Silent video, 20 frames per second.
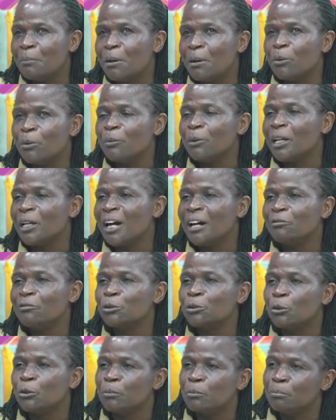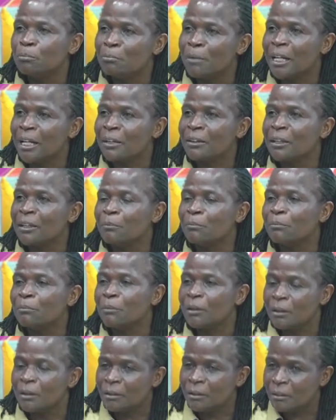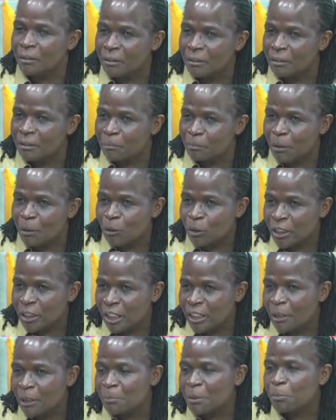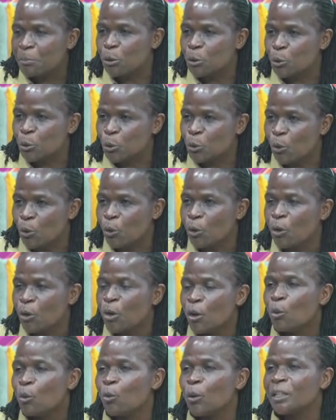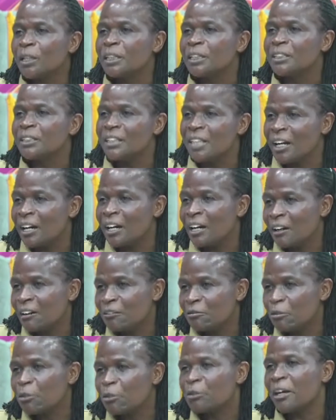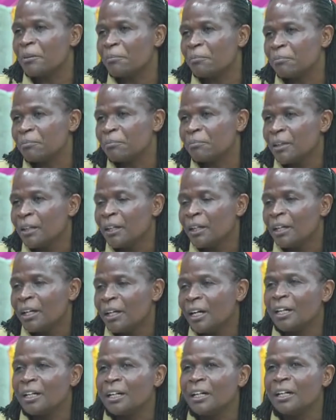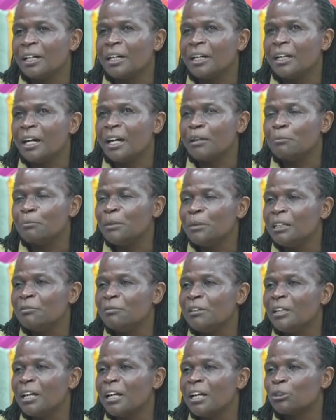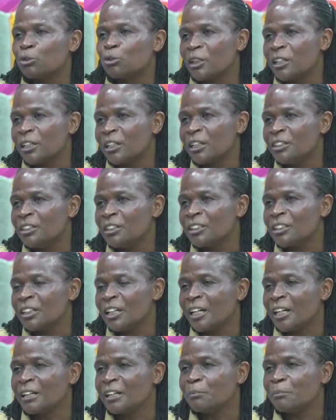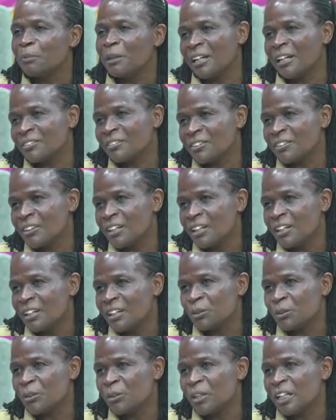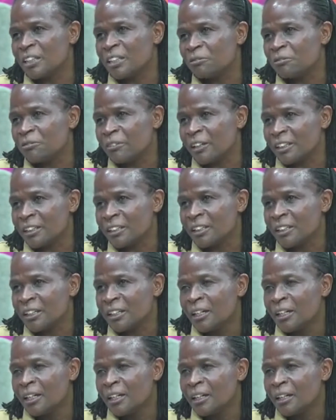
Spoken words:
Baba, we will have to make them, Mount Kenya people, to know what is there for them. And I believe there are strategies and plans to that effect.